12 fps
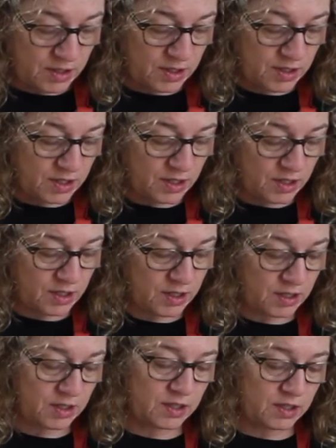
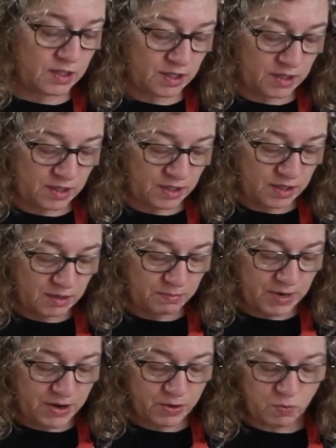They're
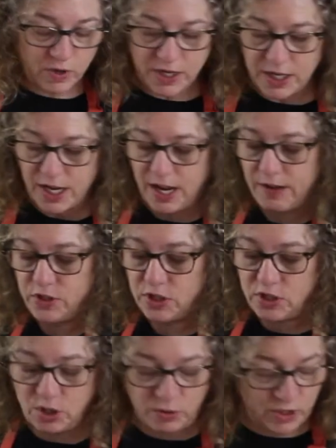about a
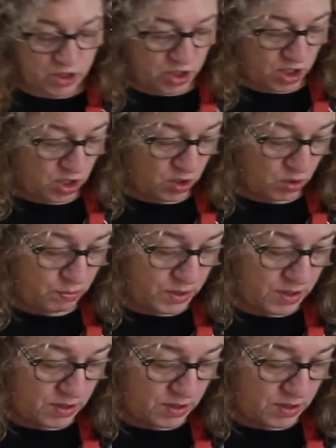1.5 to 2-inch cube.